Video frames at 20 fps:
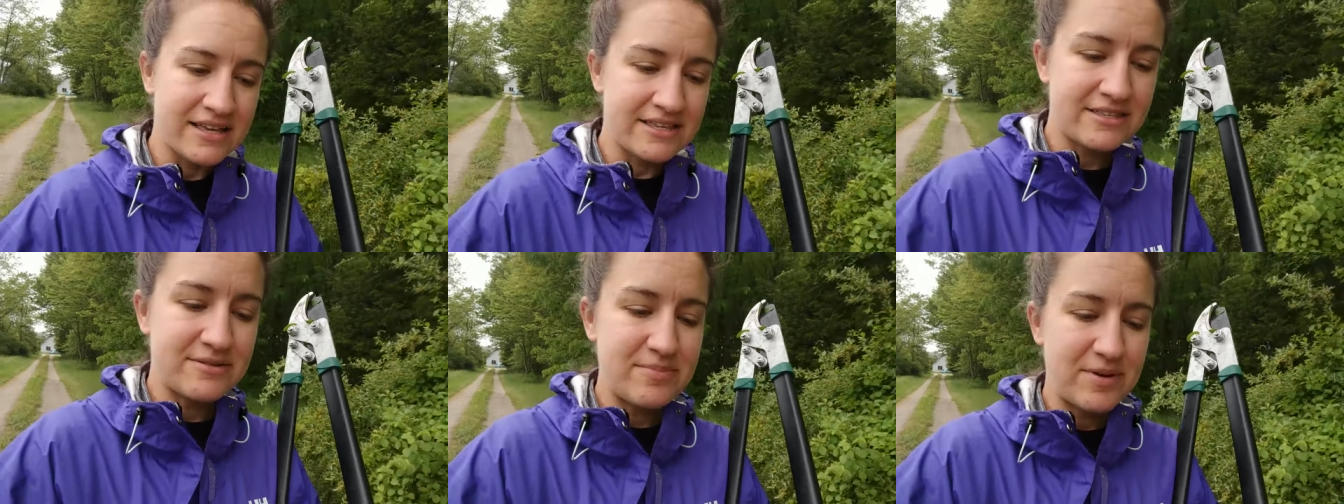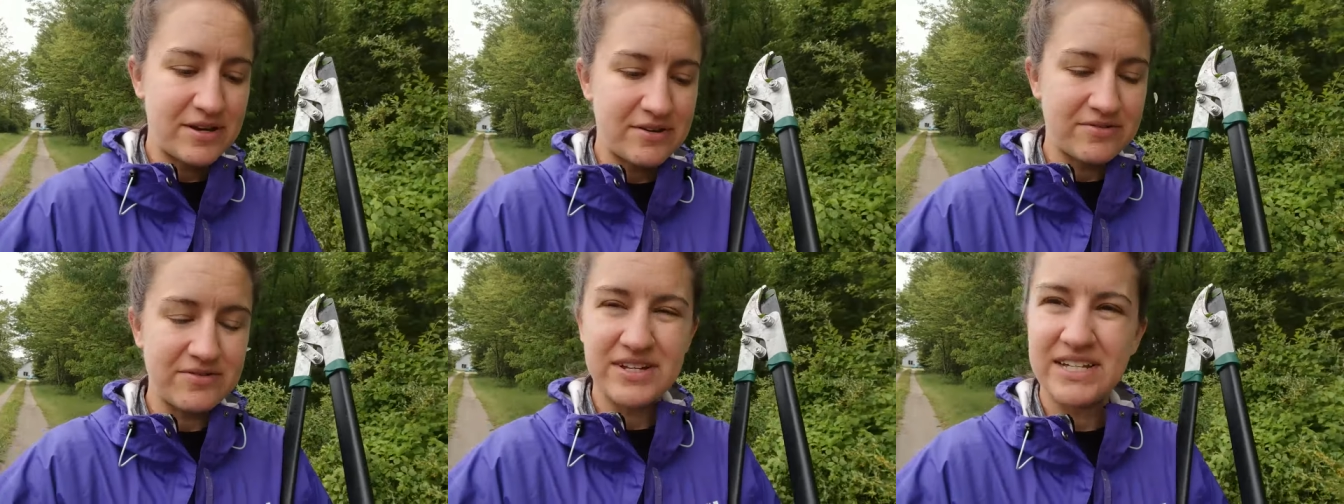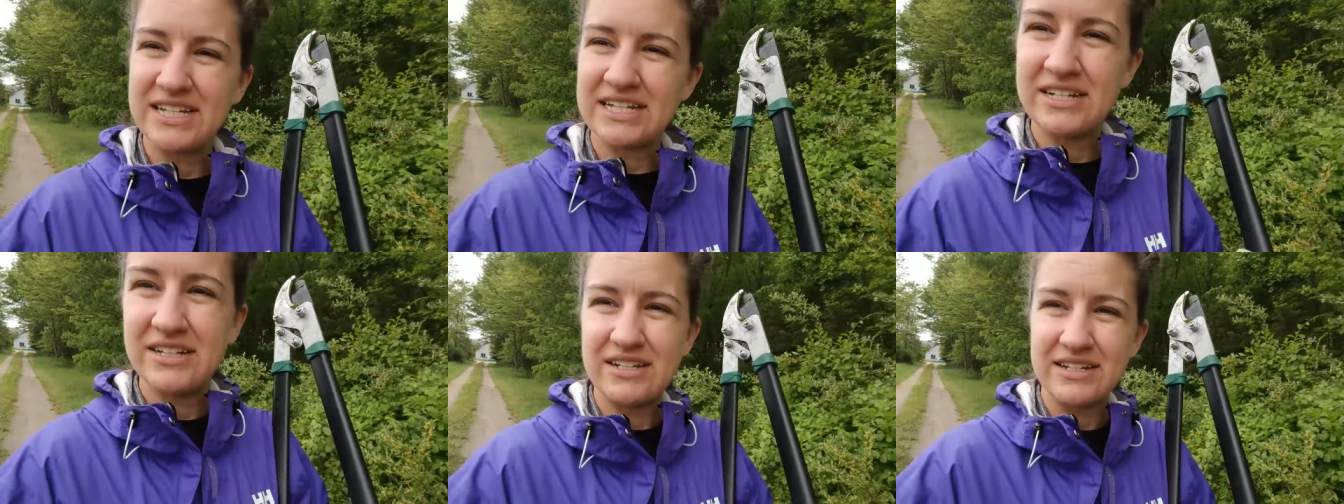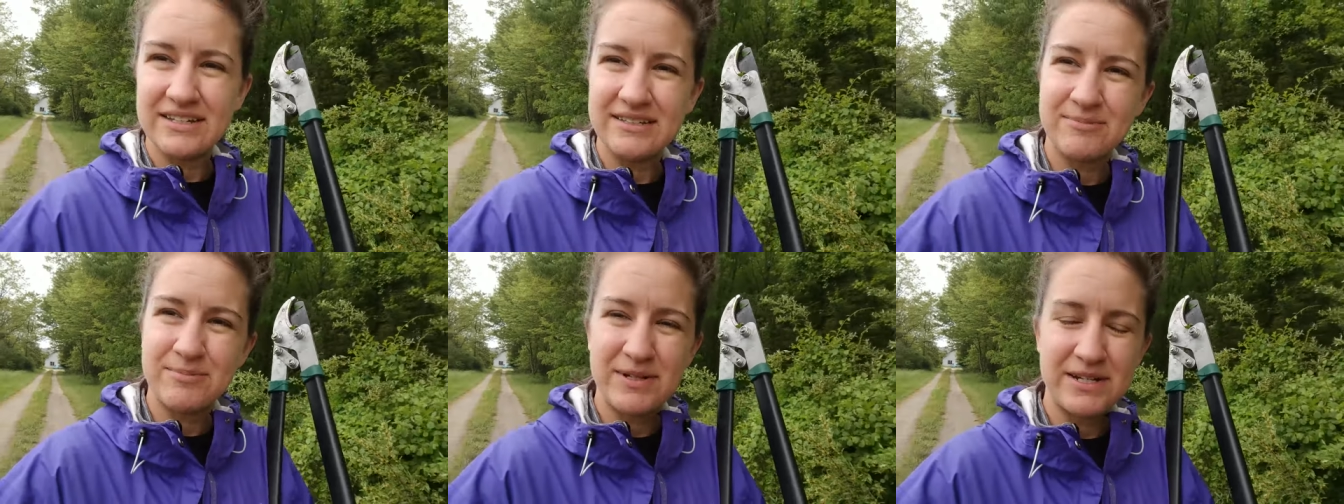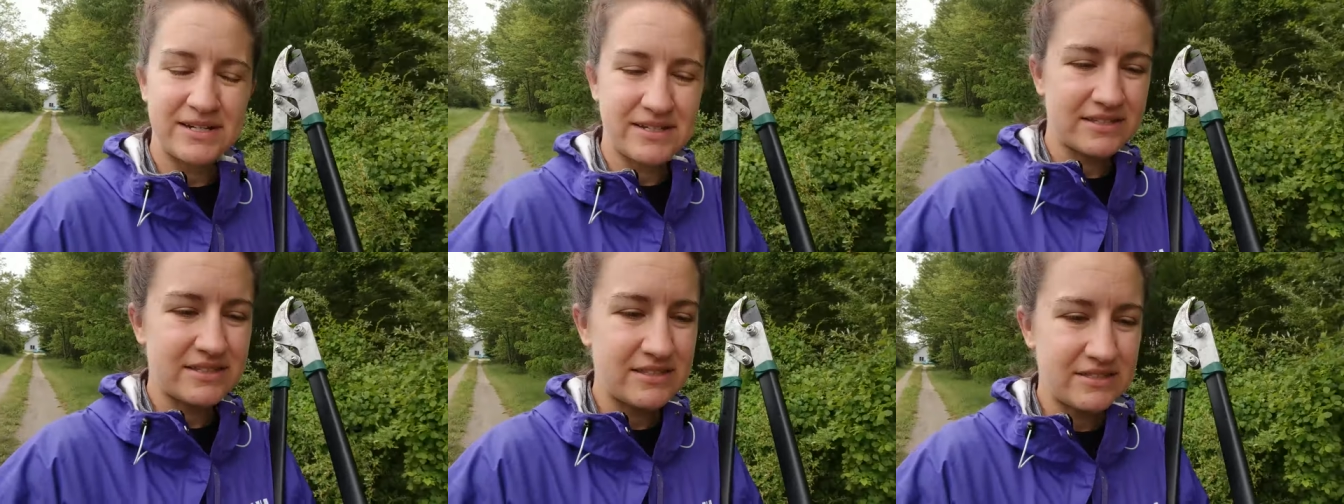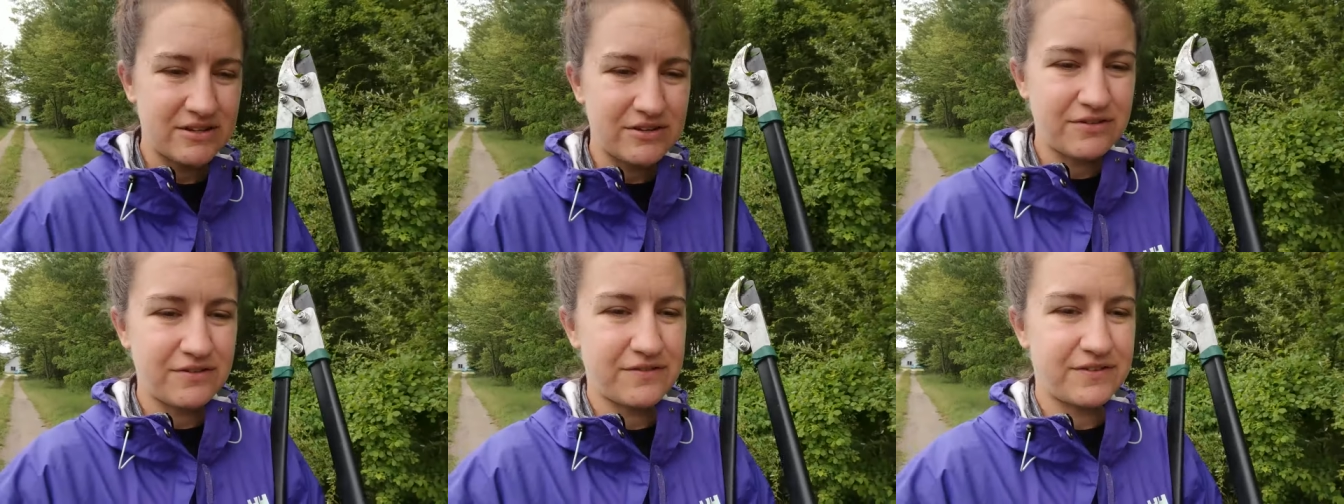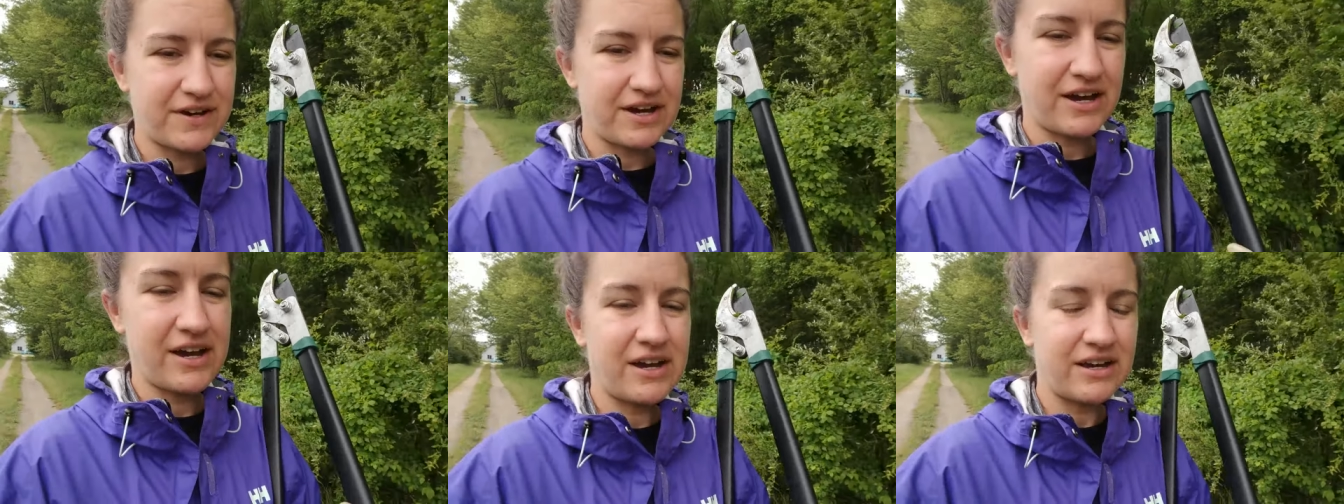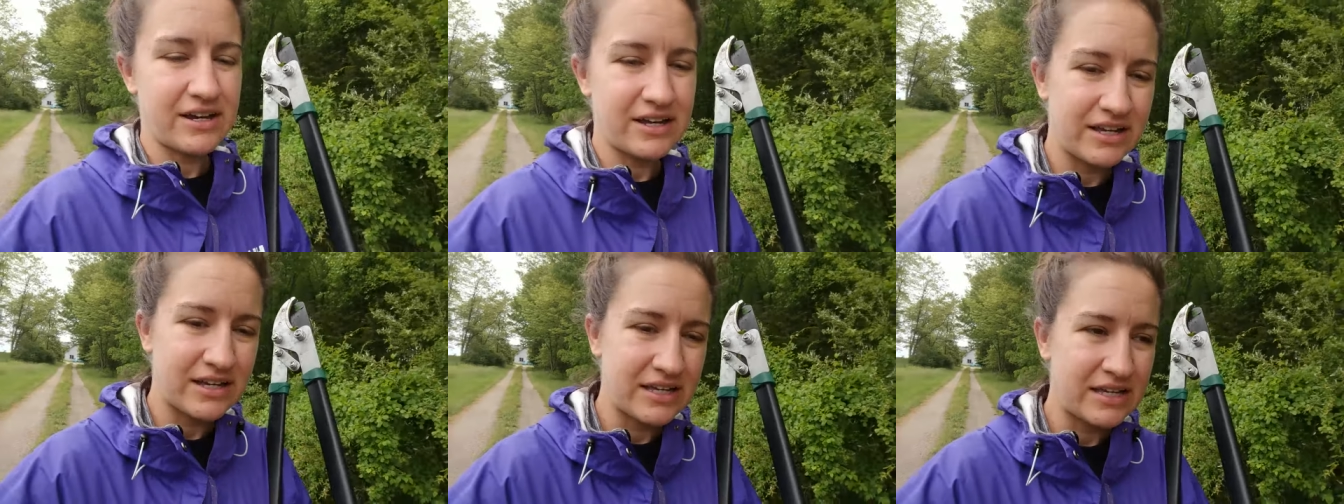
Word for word: It's been a really good experience so far.